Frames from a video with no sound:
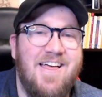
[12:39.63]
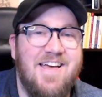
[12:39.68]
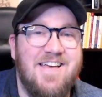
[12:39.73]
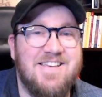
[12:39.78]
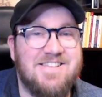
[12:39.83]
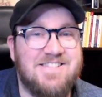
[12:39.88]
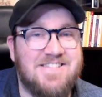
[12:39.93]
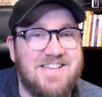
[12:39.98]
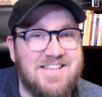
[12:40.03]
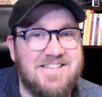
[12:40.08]

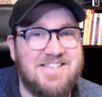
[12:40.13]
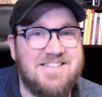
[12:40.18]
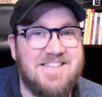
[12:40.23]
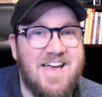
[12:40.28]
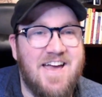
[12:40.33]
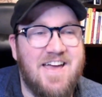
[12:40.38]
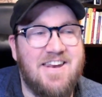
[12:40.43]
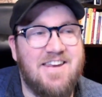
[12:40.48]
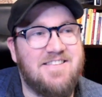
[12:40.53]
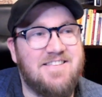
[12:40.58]
Since
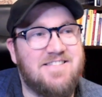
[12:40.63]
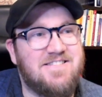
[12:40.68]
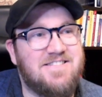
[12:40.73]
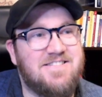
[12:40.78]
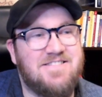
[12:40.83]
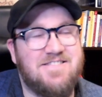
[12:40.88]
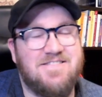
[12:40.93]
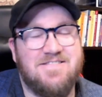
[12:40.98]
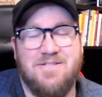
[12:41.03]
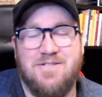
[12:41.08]
then, it's
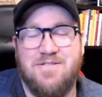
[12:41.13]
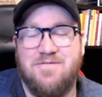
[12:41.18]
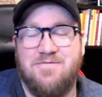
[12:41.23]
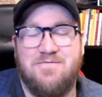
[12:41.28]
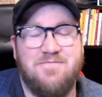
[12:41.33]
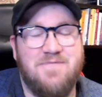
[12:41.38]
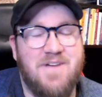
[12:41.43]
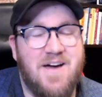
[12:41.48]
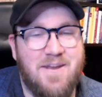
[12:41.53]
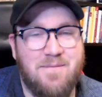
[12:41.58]
sort
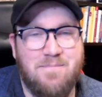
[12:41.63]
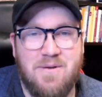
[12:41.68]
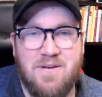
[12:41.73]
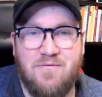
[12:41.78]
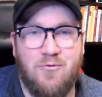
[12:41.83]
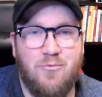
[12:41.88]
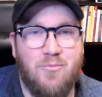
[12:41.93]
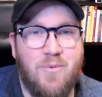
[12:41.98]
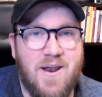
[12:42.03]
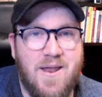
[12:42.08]
of had a bit
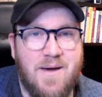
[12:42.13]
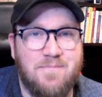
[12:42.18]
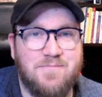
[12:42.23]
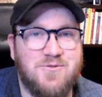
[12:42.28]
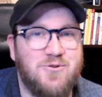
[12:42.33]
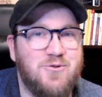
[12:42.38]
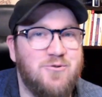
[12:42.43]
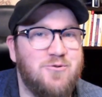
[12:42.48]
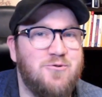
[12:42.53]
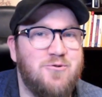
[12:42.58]
of a run up
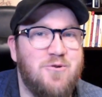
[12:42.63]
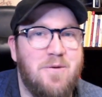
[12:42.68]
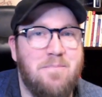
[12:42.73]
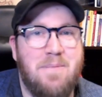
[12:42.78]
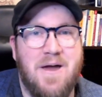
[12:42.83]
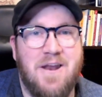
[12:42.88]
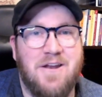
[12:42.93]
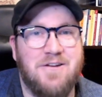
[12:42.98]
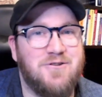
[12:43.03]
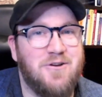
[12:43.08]
to
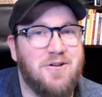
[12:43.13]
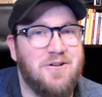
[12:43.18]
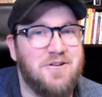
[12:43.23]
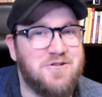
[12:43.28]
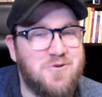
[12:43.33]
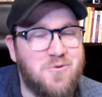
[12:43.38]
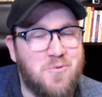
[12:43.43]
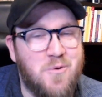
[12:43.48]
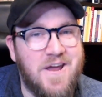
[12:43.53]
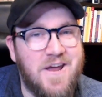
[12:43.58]
about one dollar
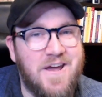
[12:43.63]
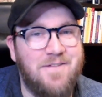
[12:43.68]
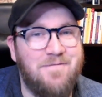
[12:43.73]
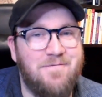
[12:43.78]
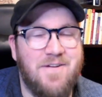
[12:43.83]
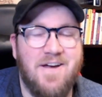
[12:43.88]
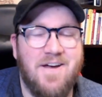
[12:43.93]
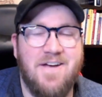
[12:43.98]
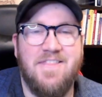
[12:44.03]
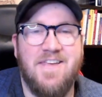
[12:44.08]
twenty,
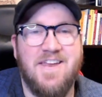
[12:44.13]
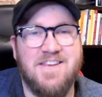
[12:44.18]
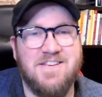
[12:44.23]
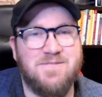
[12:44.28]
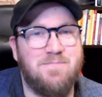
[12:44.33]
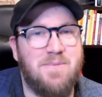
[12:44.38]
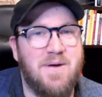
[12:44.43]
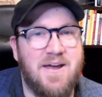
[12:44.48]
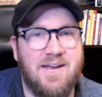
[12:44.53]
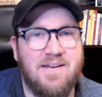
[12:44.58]
and then
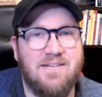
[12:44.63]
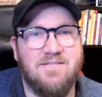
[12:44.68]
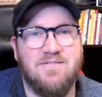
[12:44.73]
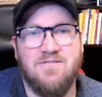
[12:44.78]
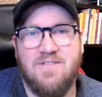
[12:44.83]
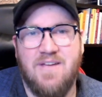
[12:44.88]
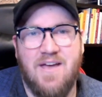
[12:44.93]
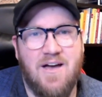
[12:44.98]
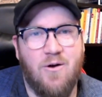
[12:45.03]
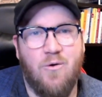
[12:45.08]
it's been
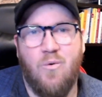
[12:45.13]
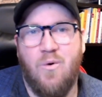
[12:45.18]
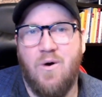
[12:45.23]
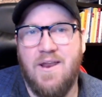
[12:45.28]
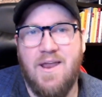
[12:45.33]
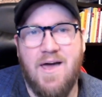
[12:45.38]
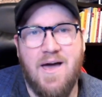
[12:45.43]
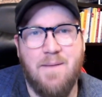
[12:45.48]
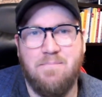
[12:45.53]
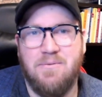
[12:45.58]

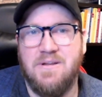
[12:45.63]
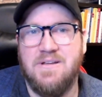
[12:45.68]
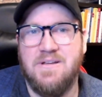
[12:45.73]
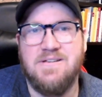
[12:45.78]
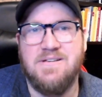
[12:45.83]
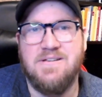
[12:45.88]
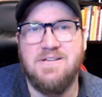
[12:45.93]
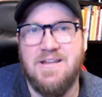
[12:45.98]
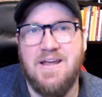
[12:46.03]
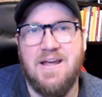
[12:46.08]
quite happily
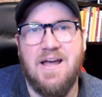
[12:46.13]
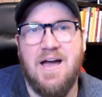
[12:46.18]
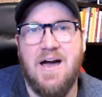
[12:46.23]
sitting